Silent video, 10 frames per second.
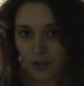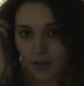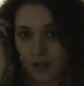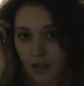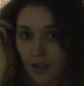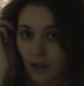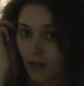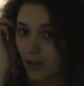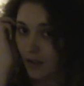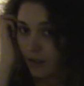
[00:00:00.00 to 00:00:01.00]
Do you find uh,
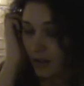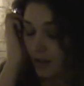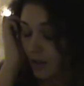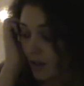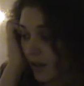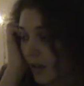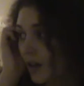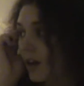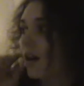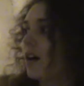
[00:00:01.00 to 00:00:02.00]
Plymouth an inspiring place
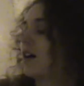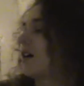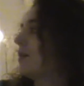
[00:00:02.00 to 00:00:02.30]
to be?